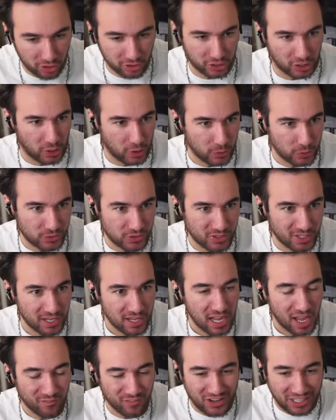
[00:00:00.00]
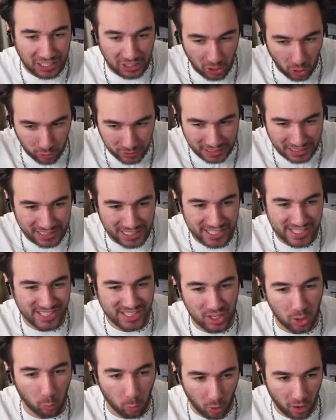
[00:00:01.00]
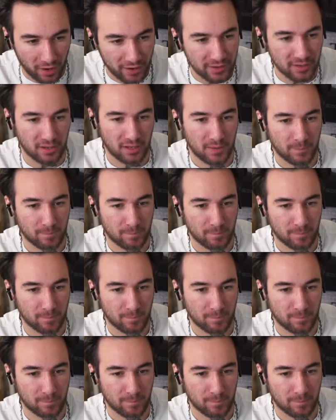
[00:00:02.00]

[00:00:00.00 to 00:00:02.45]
goes, if I could only listen to one